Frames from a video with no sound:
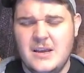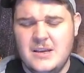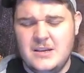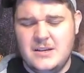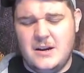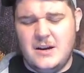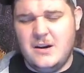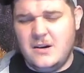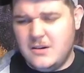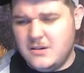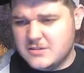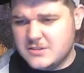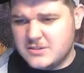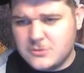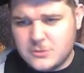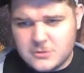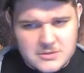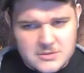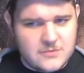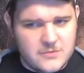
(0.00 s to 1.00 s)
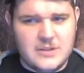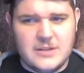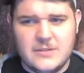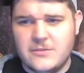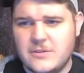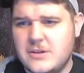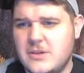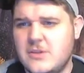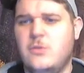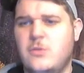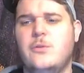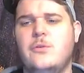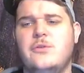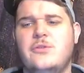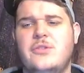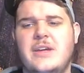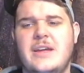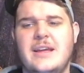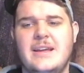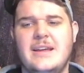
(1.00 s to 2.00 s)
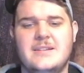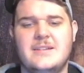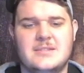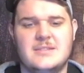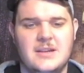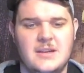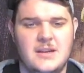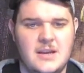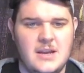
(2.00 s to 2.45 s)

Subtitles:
all sorts of different cool things.